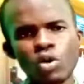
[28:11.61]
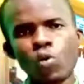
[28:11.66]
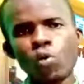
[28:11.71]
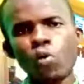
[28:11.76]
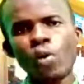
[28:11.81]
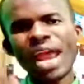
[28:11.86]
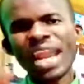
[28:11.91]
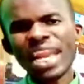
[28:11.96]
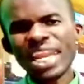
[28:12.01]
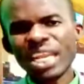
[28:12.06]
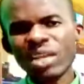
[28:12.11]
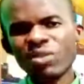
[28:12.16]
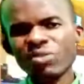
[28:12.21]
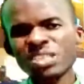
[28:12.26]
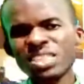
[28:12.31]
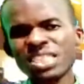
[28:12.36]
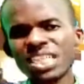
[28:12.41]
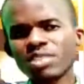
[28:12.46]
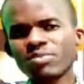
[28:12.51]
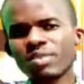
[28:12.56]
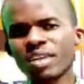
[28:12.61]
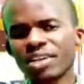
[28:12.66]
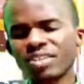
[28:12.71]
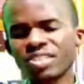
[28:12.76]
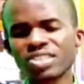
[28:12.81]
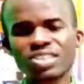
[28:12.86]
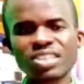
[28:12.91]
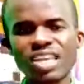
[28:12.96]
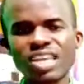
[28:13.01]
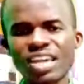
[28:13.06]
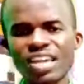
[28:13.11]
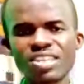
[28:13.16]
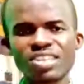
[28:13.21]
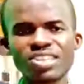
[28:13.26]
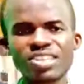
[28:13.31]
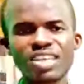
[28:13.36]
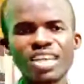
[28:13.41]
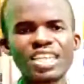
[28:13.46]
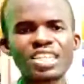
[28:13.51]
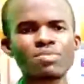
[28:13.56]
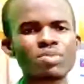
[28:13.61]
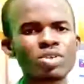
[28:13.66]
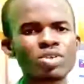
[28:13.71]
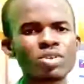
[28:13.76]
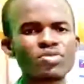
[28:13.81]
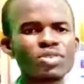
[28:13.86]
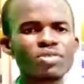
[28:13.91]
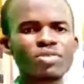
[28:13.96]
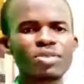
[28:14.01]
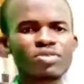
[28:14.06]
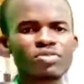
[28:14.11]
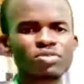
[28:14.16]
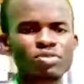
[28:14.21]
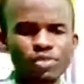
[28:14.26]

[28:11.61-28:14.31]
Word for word: where New Testament Christianity is beautifully